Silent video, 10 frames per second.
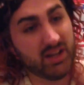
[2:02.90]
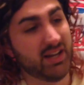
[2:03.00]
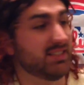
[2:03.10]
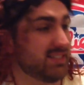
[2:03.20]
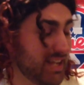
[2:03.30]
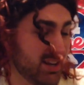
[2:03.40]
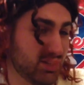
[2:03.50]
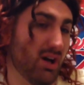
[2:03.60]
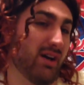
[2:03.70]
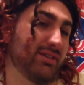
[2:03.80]
It's 8
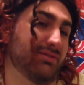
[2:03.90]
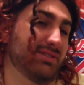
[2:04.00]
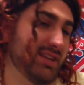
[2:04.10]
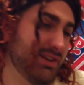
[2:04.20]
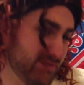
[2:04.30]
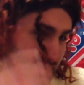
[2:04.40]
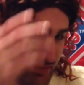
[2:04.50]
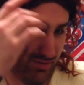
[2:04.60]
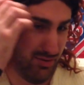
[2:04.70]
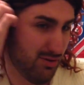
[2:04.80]
o'clock. You said you were going
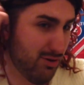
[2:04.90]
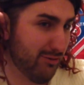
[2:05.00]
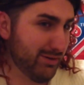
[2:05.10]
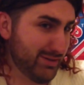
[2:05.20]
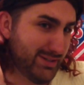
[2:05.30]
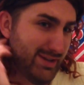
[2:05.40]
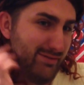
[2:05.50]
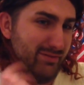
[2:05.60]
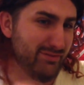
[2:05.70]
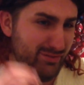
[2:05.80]
to be home at
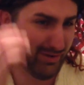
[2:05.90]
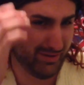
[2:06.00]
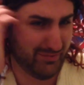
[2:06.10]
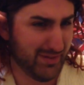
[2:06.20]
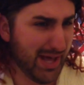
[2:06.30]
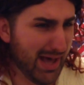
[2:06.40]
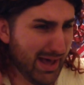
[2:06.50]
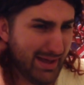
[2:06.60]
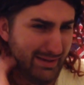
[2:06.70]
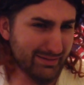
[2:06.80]

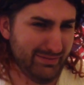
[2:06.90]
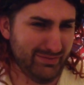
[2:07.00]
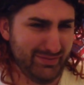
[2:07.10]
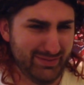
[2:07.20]
7:45.